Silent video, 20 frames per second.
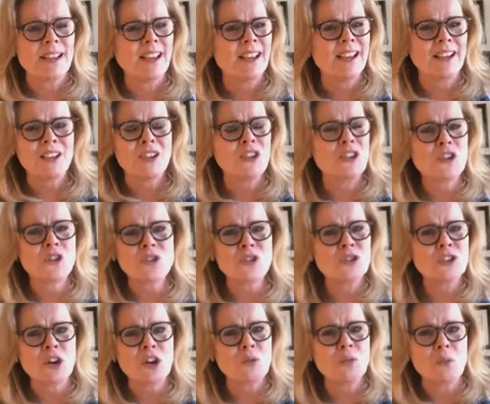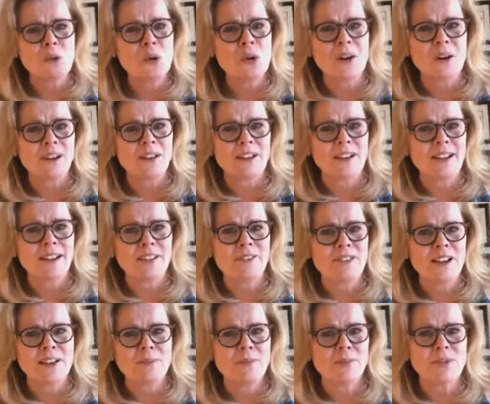And there's no more
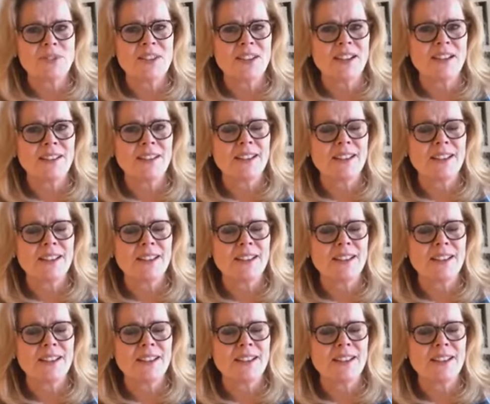95%.